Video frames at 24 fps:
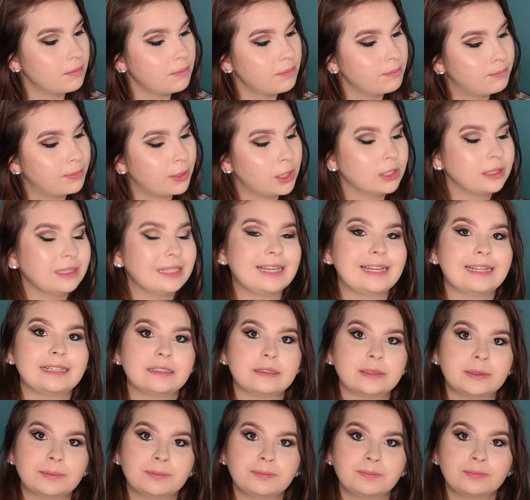Berlin.
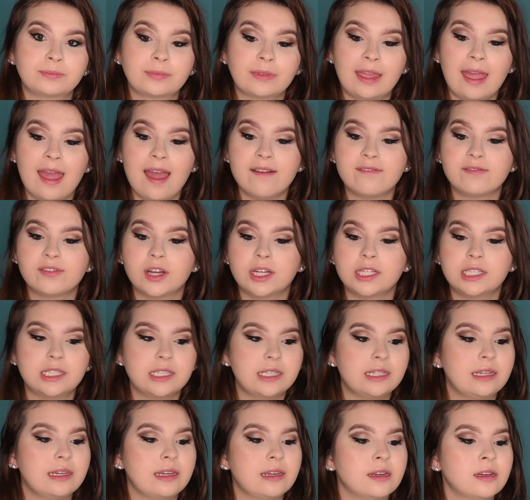Kat Von
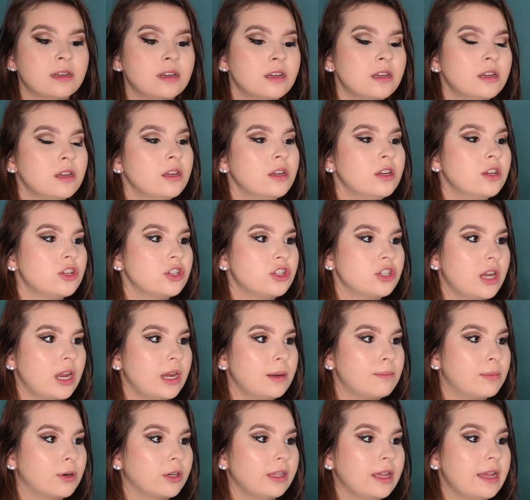D
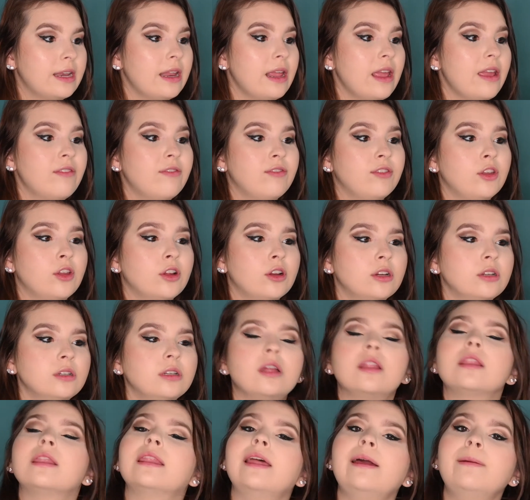shade Berlin. If your
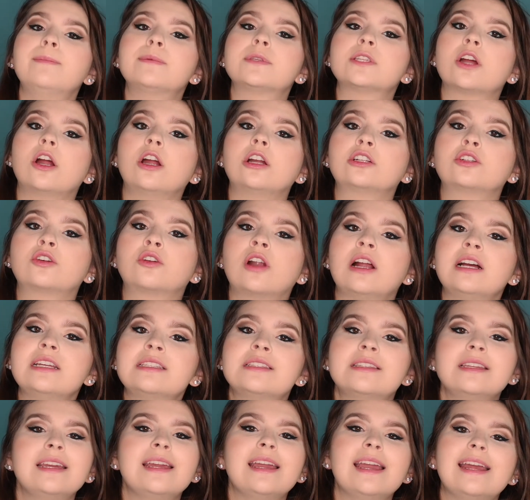lips are
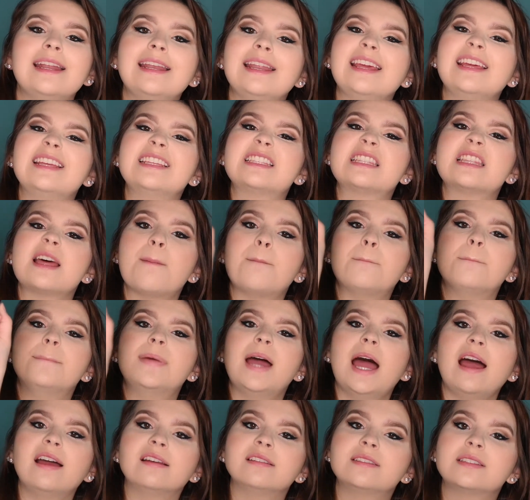crusty, it is the
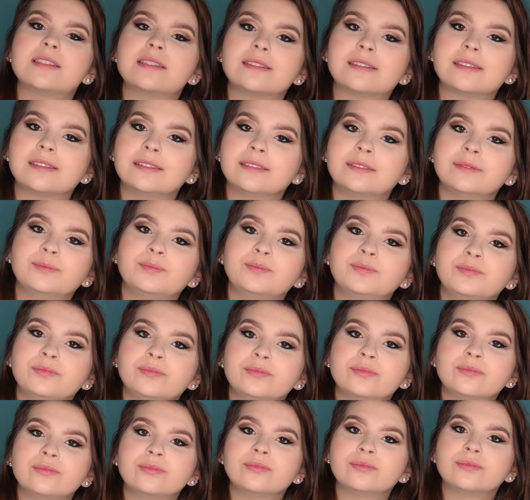best.
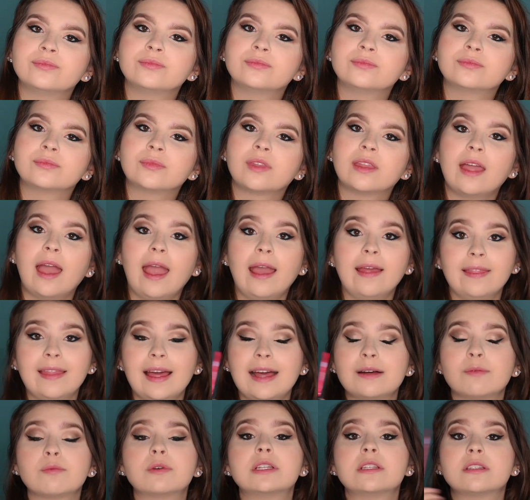And
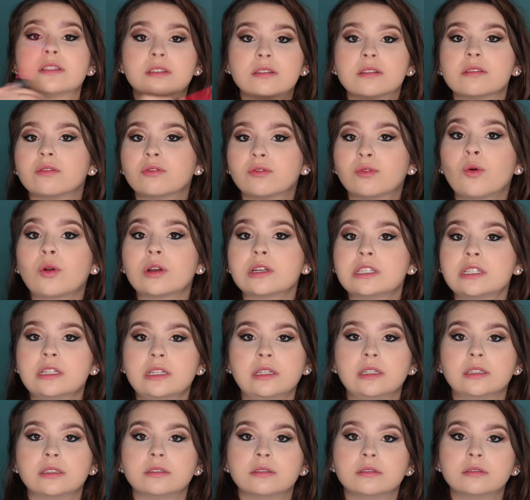that was
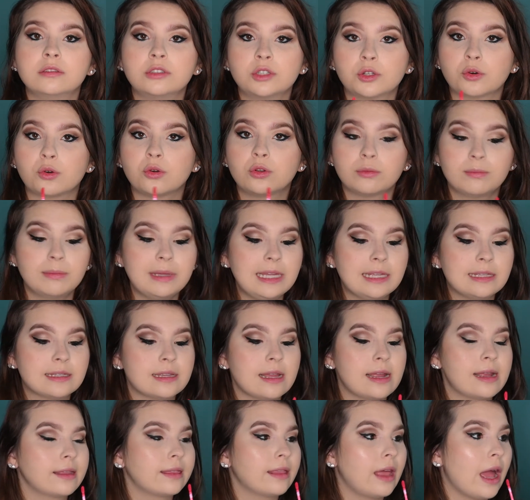14-year-old me
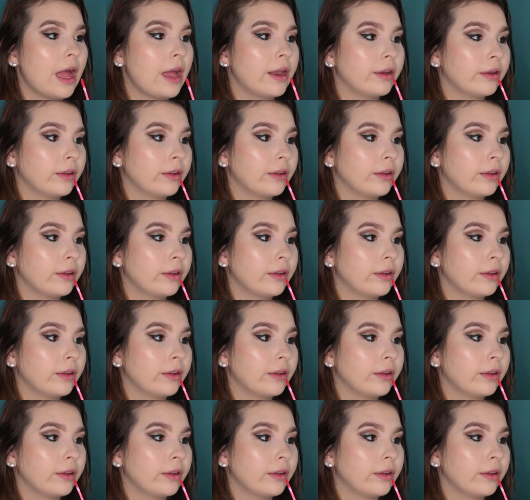saying that.